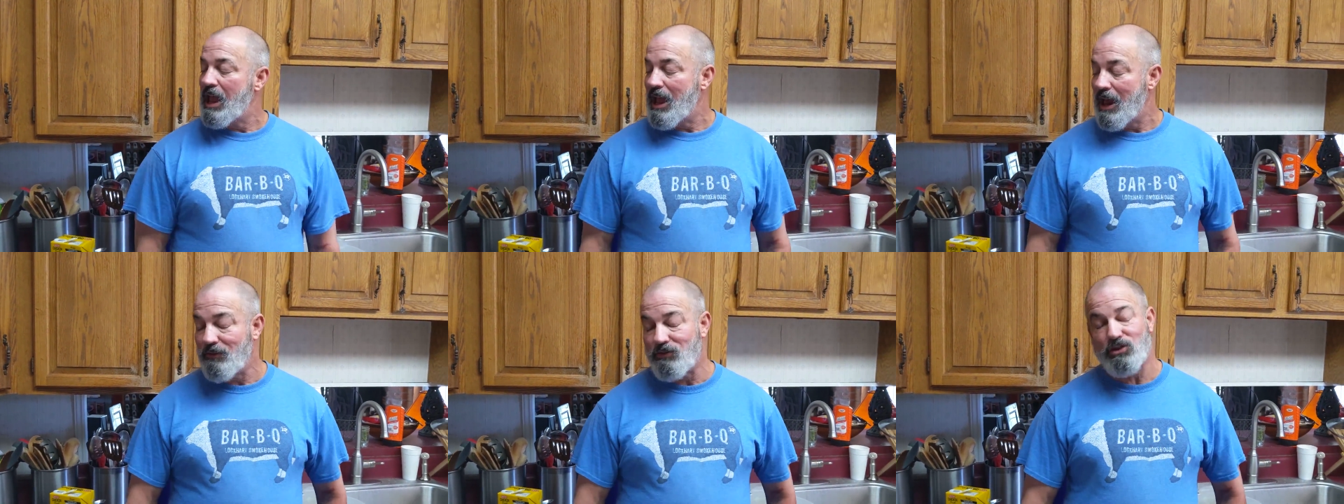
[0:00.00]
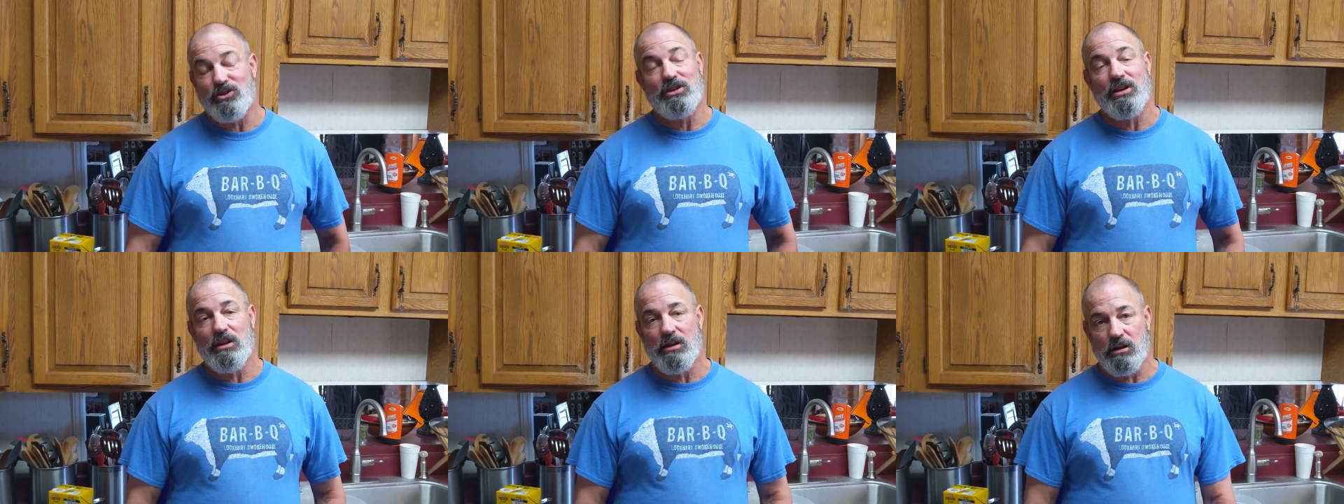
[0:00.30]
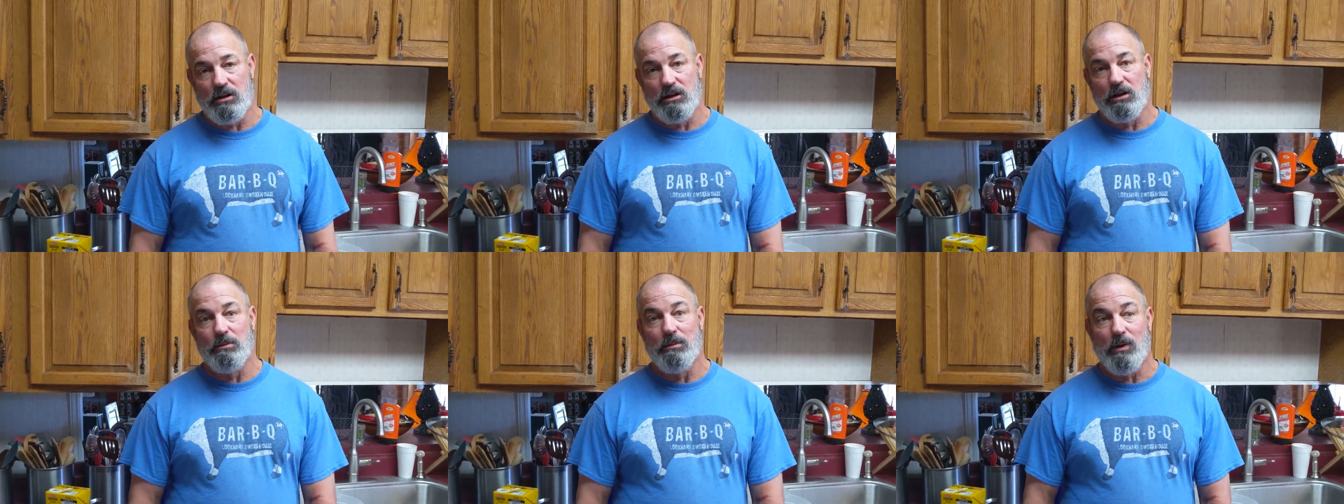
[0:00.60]
after you sit in
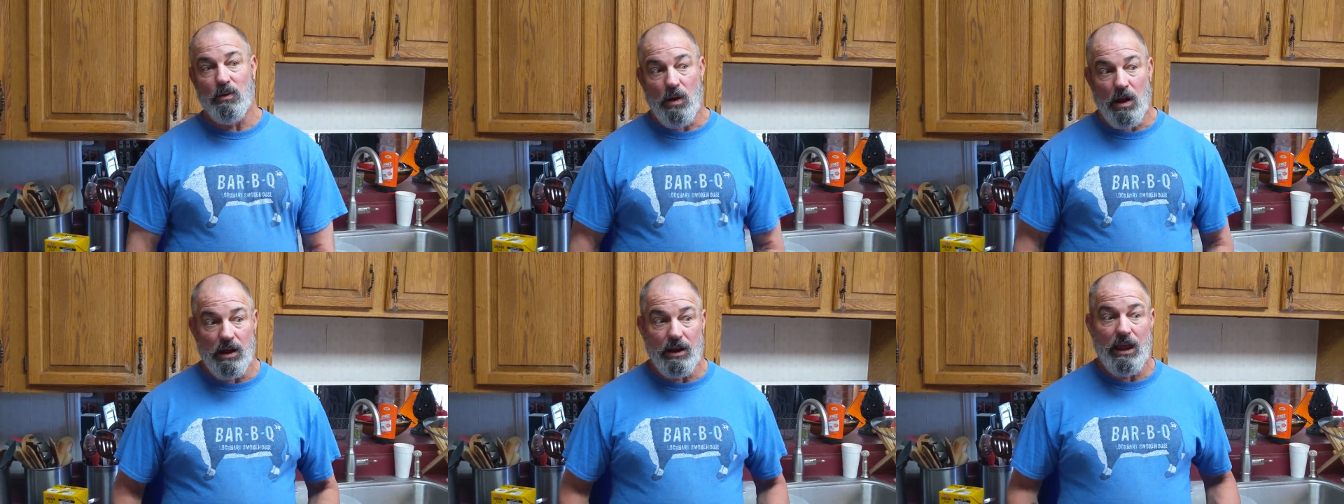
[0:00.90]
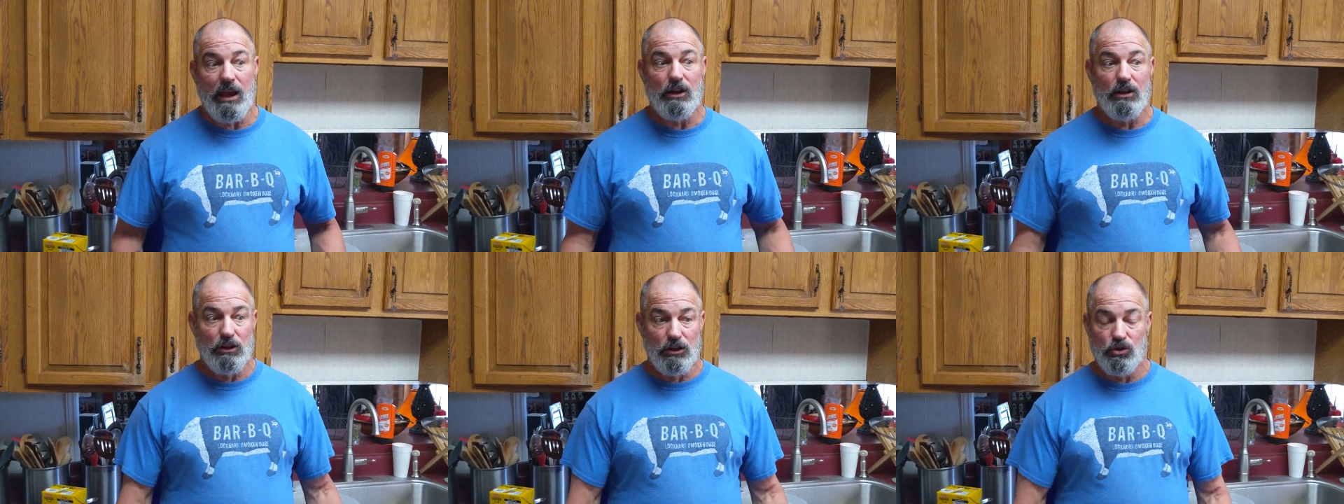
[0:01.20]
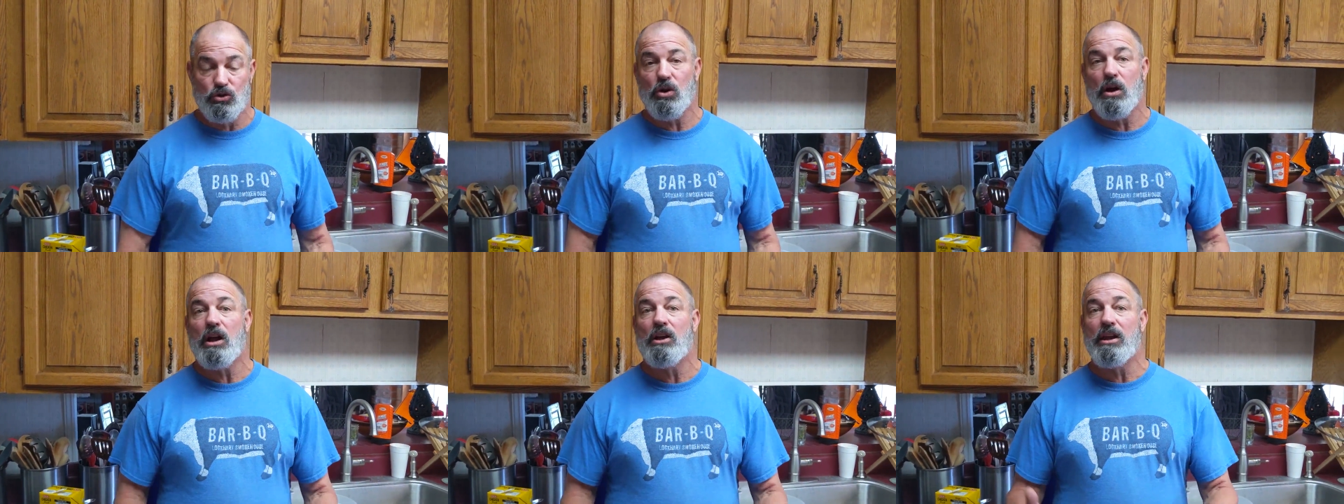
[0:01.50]
there a little bit while it got a
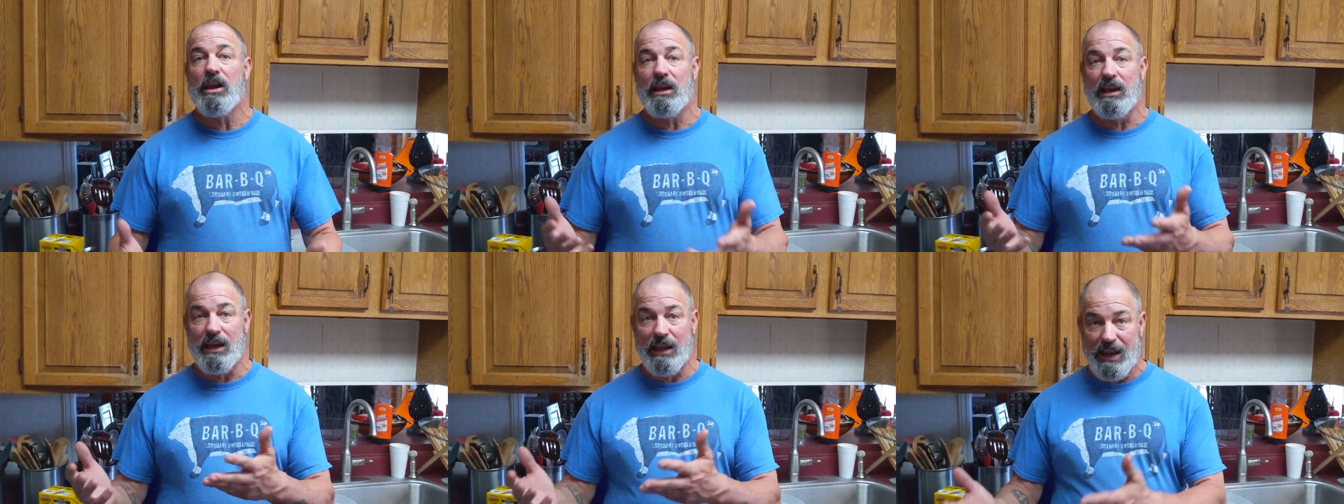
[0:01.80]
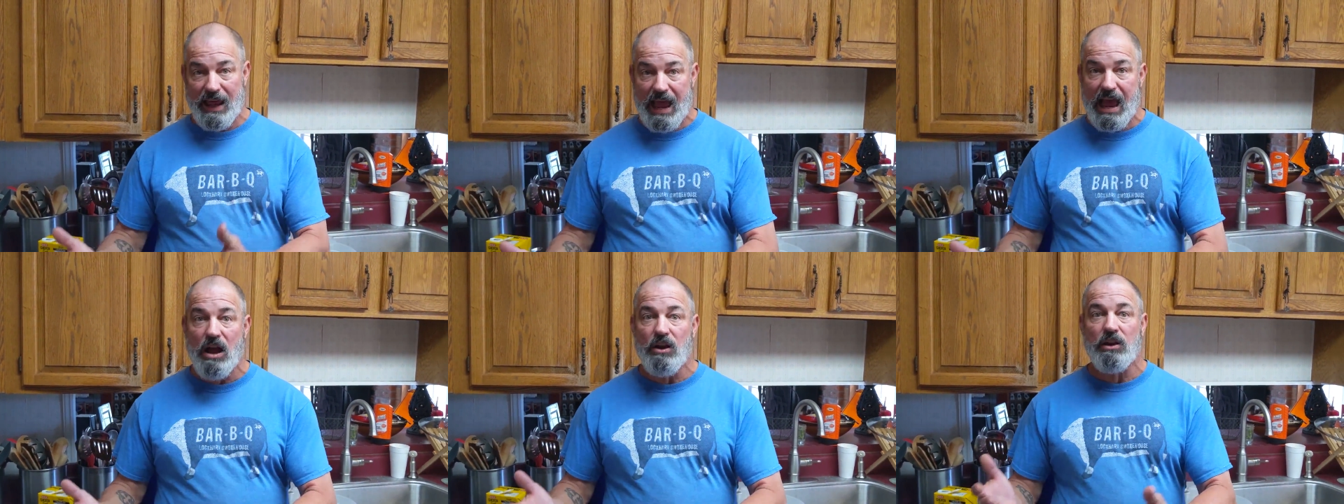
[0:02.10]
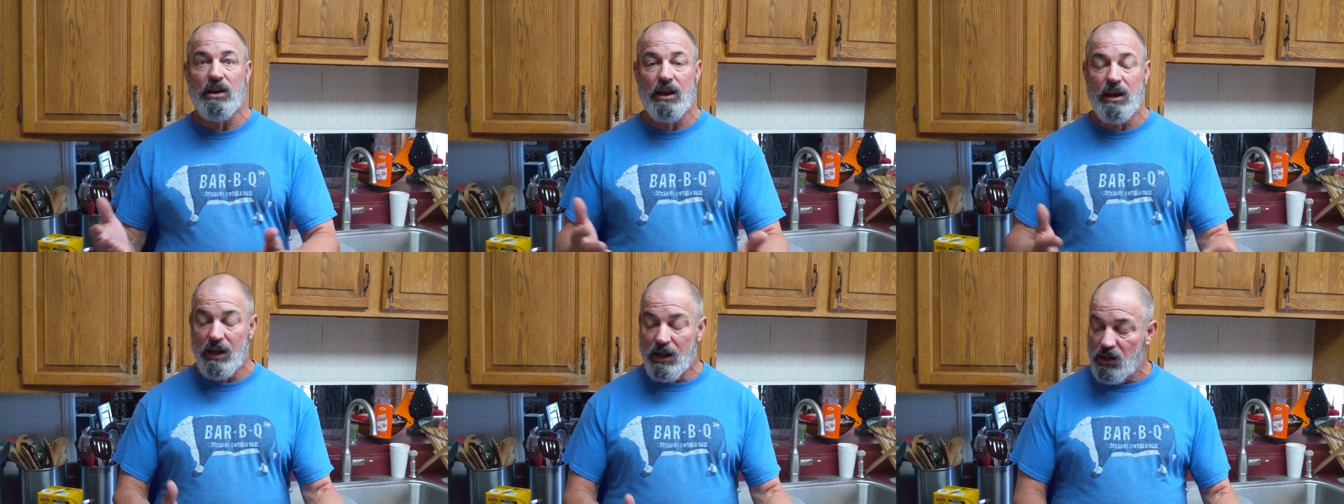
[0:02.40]
little too hot, you had to get
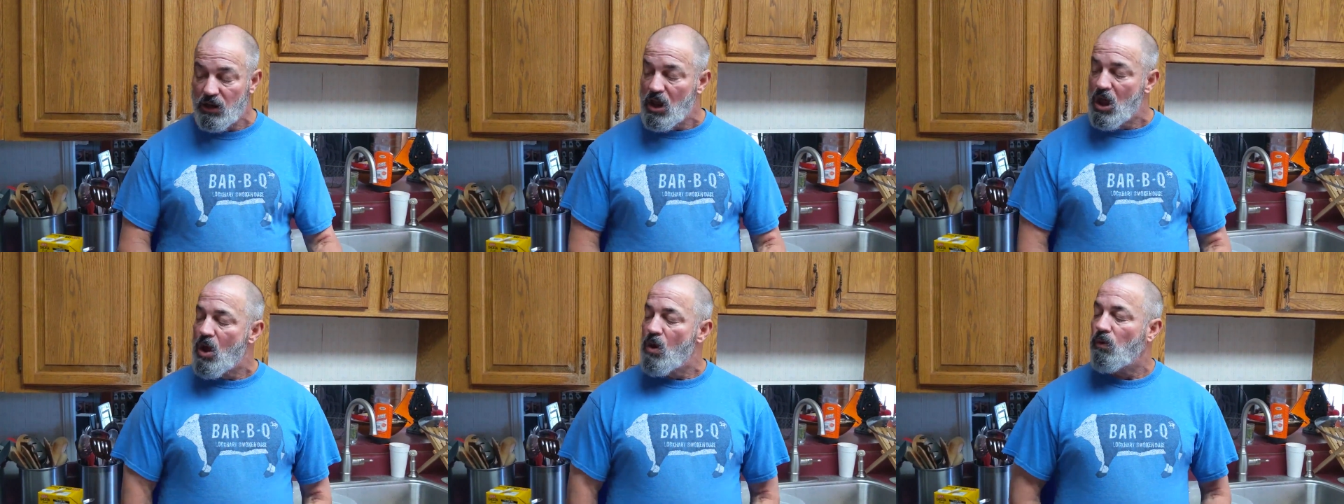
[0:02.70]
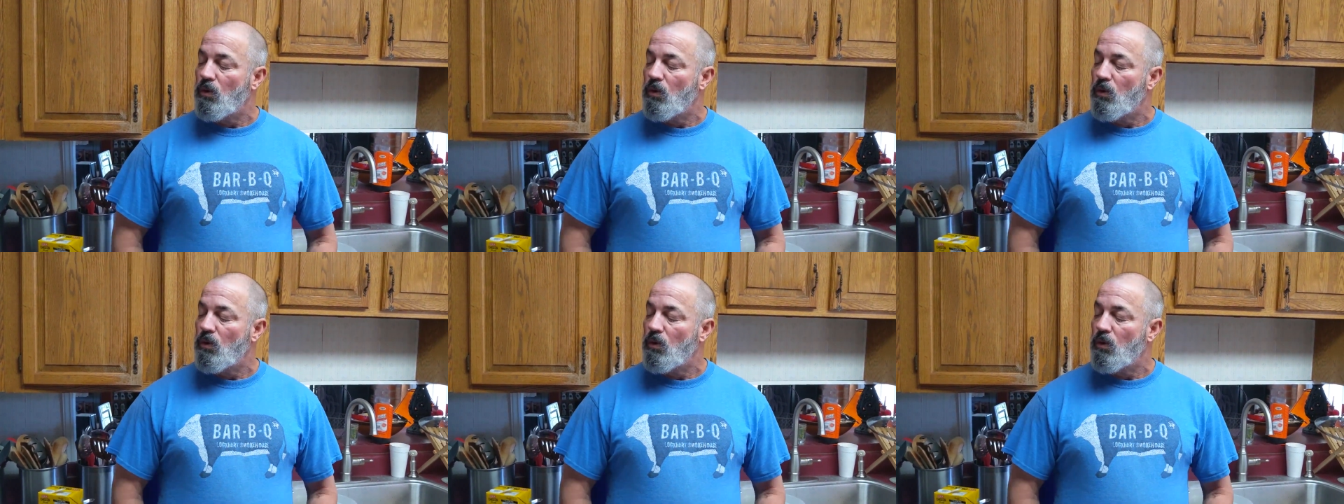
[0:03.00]
out, get in.